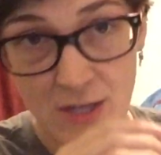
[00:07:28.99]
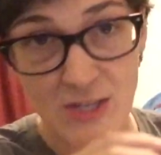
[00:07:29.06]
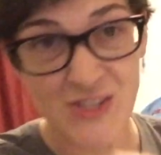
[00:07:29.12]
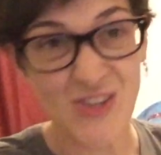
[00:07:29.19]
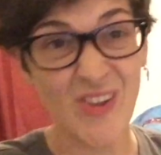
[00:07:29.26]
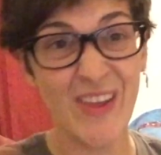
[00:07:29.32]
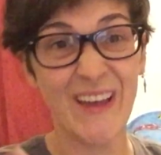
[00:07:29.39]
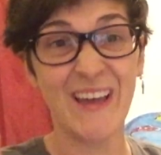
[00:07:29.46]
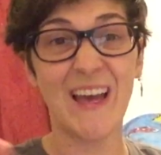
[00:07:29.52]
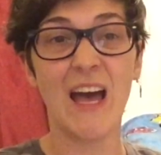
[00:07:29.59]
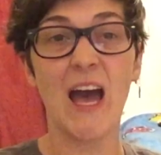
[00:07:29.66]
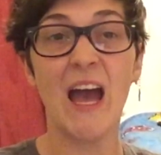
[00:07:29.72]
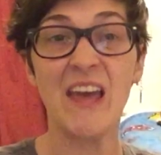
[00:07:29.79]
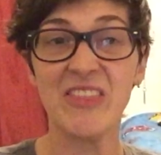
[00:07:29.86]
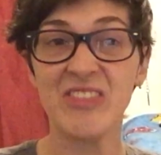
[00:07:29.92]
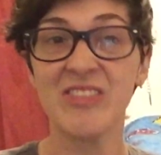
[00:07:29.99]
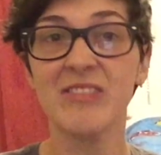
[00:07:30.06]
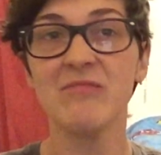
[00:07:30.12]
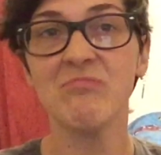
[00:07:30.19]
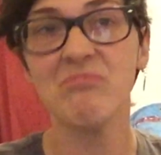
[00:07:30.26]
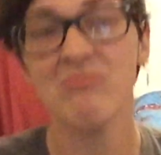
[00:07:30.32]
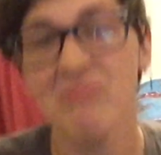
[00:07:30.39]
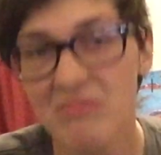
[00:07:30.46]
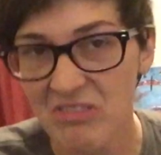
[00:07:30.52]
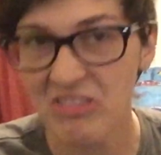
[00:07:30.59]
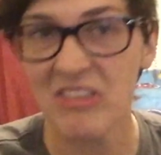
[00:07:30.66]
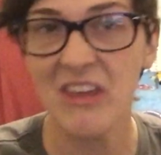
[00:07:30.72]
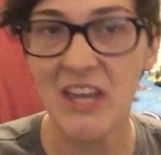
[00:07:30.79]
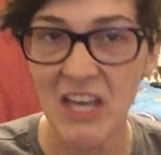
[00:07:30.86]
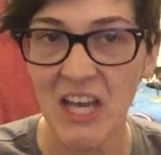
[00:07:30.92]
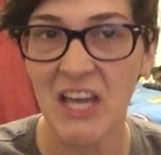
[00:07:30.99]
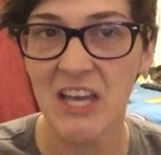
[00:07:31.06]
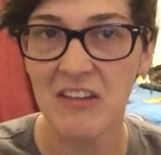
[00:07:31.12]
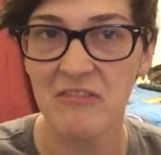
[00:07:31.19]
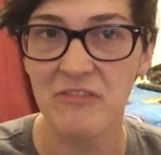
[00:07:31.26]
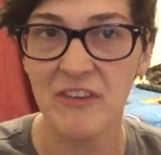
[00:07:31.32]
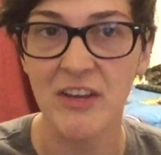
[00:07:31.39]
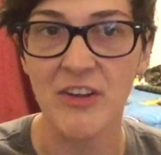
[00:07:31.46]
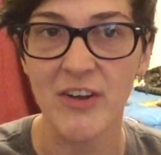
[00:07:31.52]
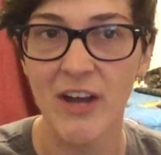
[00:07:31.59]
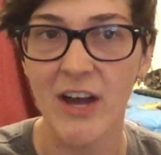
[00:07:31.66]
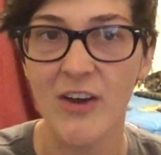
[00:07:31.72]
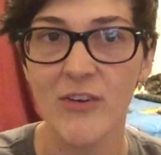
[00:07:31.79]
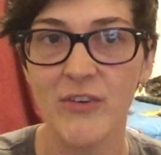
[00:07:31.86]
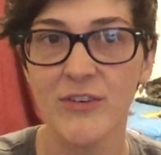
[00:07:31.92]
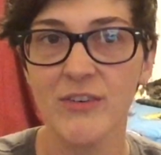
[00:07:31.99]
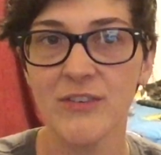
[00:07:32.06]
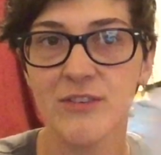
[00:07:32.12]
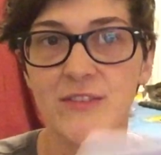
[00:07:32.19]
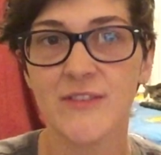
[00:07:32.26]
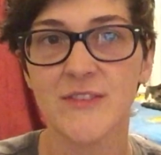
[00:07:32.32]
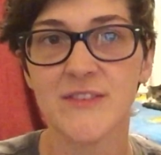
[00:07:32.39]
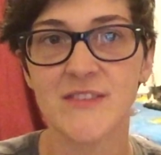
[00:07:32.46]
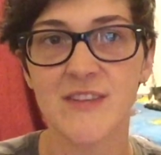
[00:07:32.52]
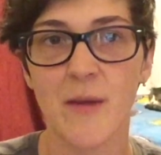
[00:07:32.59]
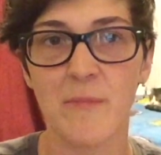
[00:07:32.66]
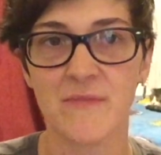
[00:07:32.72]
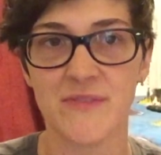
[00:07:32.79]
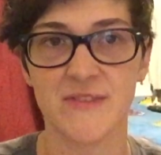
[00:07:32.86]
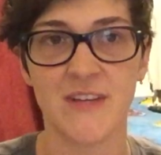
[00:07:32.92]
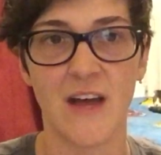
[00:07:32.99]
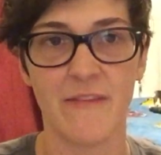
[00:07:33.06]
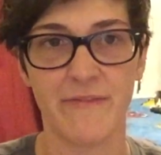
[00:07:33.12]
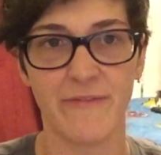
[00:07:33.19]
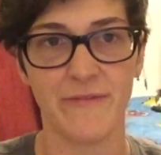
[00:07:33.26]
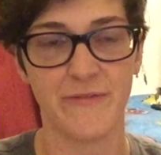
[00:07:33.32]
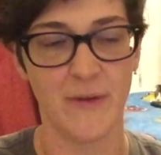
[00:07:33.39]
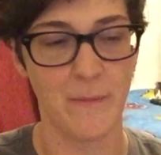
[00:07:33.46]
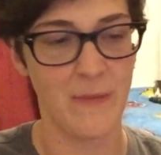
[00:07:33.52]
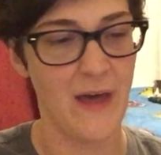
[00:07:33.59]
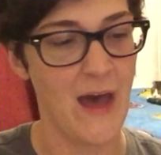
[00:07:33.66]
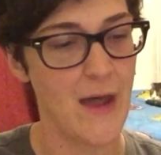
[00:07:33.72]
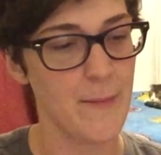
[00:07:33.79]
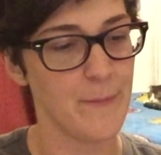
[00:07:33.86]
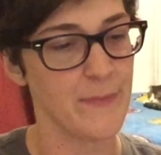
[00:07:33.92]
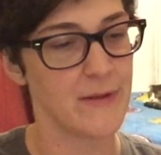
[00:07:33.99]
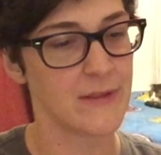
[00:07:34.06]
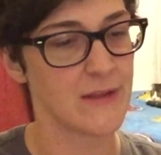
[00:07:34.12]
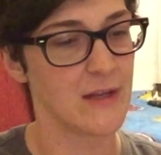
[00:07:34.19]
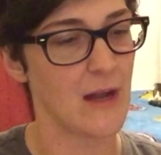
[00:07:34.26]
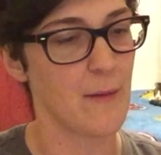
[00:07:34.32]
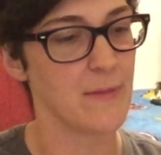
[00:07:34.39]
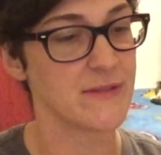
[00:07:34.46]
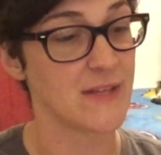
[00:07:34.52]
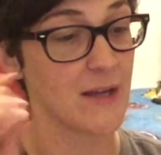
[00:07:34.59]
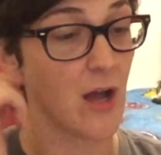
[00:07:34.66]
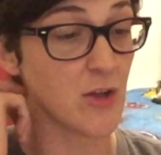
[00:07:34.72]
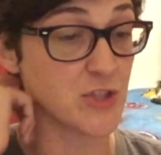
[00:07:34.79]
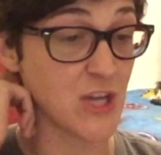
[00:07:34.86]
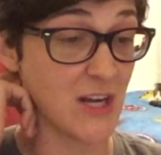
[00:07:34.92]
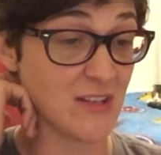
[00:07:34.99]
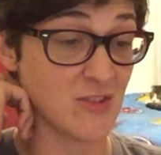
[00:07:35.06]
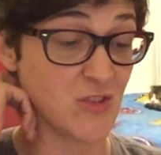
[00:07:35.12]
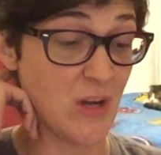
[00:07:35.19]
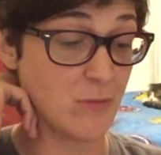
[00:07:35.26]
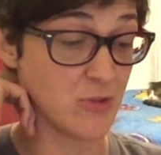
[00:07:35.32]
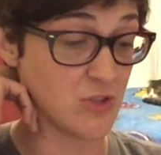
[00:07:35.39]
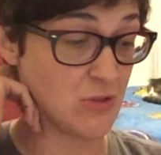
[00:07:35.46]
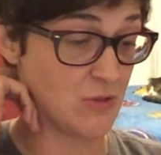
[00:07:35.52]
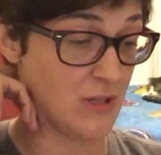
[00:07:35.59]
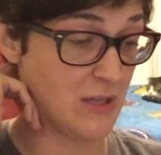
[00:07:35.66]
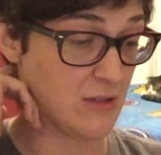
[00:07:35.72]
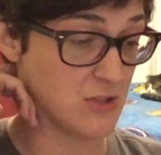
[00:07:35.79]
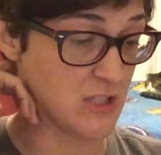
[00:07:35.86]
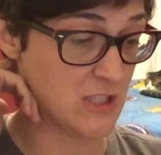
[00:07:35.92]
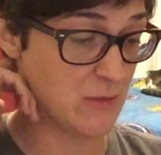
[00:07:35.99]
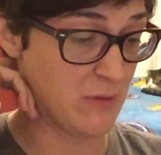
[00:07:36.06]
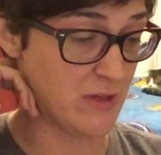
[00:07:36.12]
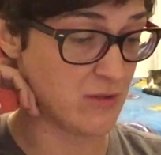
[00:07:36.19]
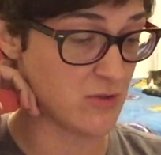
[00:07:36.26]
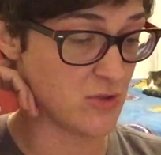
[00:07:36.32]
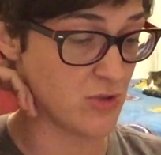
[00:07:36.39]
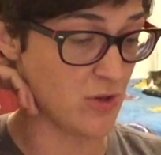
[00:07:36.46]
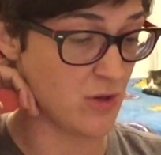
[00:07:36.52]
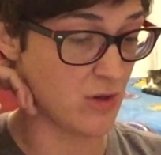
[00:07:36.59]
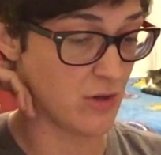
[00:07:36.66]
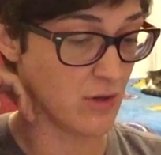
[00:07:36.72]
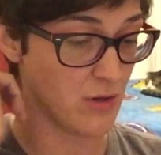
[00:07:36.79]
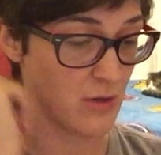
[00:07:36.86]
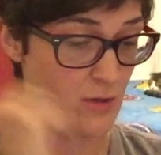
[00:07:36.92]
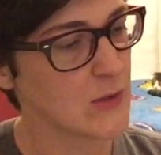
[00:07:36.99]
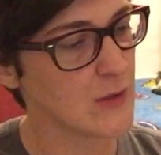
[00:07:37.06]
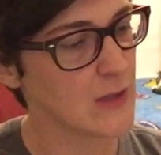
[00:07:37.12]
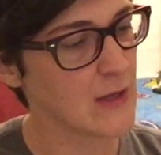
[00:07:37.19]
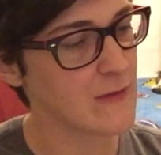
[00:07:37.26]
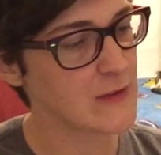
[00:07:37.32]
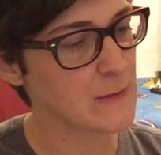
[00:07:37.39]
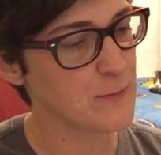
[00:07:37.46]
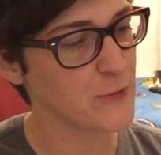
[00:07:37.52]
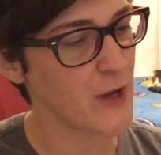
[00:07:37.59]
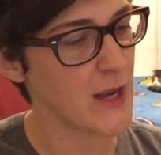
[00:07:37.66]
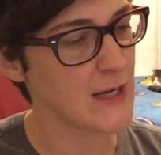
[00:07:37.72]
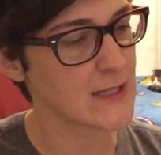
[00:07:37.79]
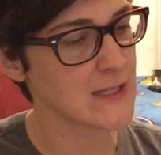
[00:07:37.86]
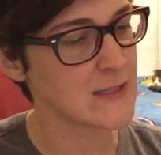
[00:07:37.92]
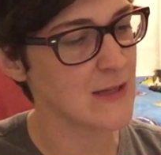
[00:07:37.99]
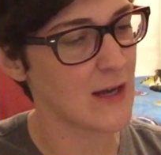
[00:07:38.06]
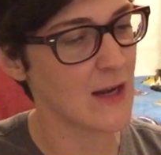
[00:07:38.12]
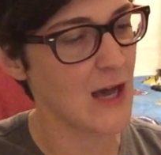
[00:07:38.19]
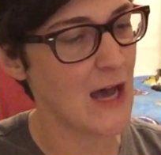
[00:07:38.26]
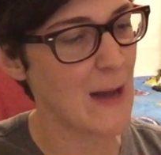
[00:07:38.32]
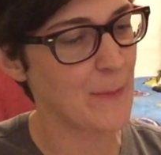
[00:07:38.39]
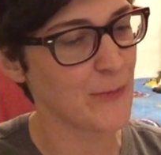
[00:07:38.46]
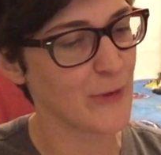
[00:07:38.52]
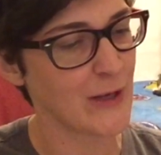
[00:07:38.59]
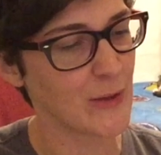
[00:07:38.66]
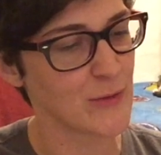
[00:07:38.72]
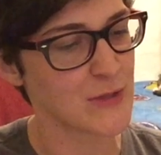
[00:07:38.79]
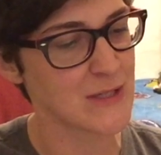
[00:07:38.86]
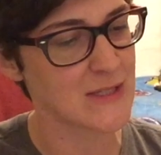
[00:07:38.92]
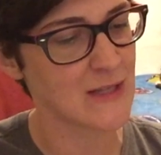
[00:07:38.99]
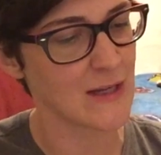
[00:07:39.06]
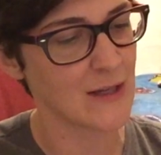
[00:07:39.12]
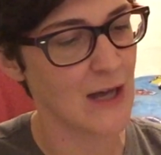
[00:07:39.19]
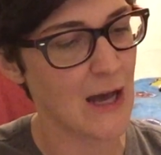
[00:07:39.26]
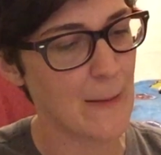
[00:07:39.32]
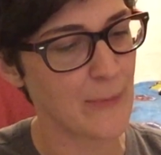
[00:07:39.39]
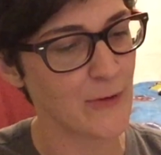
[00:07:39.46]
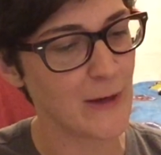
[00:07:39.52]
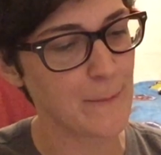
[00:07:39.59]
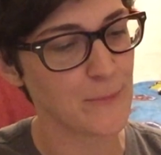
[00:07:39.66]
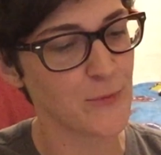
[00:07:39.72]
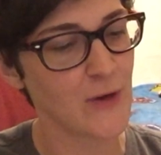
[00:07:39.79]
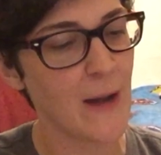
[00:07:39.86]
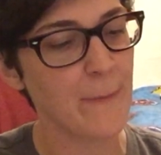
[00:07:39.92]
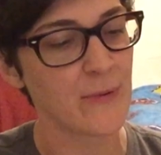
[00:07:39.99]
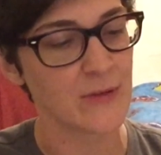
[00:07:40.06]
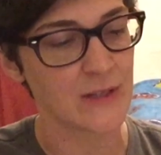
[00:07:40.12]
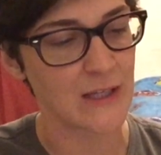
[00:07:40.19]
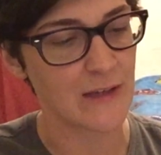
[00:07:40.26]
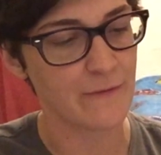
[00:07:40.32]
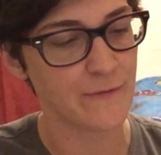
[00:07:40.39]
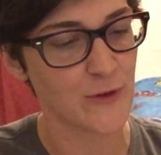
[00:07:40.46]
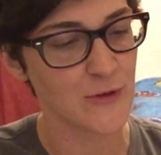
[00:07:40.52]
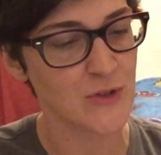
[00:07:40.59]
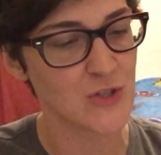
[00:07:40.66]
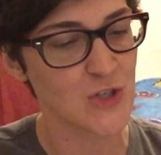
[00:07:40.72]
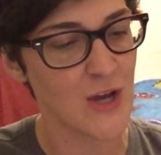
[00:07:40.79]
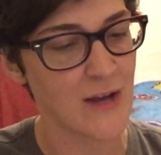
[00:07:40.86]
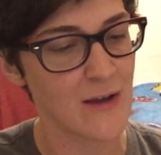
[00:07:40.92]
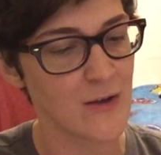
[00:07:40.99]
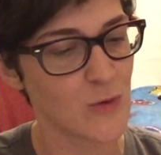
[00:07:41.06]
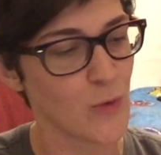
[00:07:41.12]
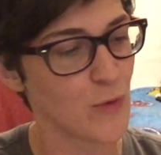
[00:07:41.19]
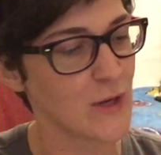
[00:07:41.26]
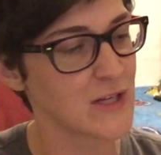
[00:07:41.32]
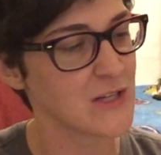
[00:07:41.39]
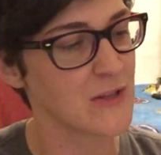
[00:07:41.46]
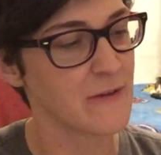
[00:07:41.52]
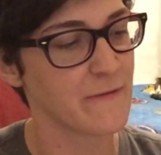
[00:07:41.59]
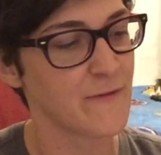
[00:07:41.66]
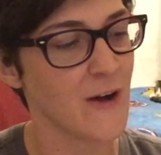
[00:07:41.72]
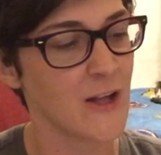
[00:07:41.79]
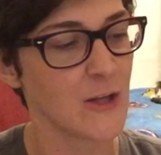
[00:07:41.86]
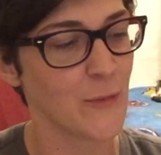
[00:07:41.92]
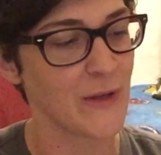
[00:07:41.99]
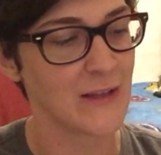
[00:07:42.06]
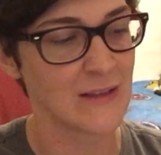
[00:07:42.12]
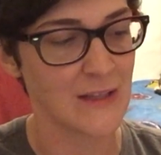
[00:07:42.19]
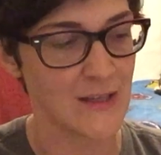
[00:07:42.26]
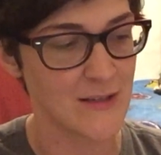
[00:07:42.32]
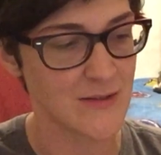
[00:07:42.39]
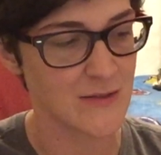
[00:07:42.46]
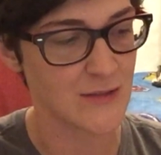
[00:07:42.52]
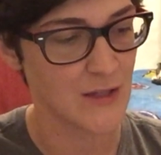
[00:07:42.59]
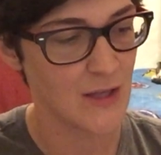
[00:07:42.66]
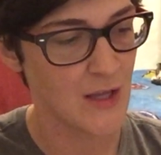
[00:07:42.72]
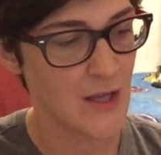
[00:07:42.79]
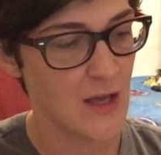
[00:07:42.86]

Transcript: So, I think I can figure out some stuff from that. But then I was like, I'll check the troubleshooting just to be sure. If the product does not operate or does not operate properly, first check according to the following list.